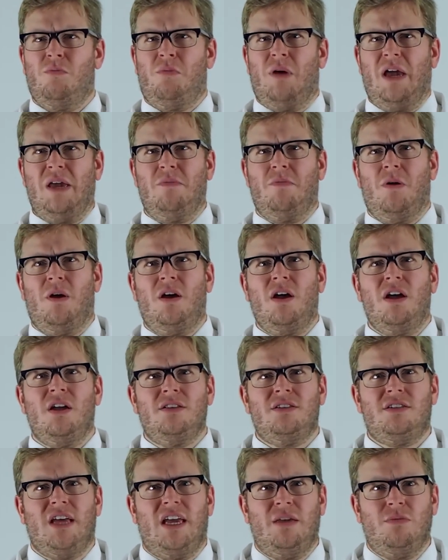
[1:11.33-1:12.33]
paper,
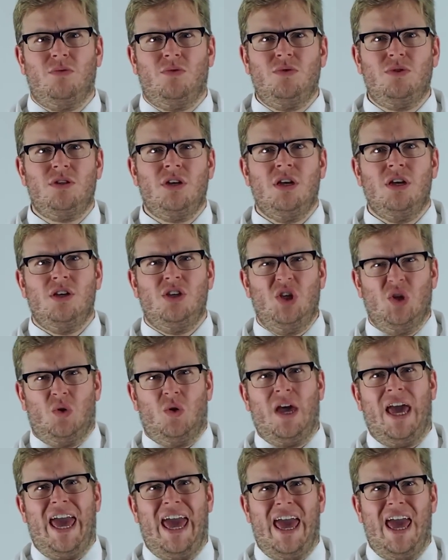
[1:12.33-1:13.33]
tables,
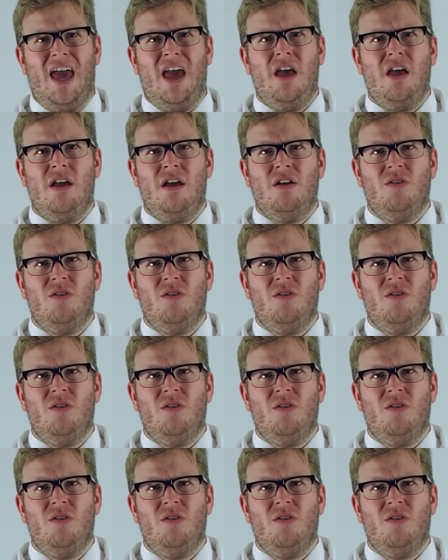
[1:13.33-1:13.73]
your hair,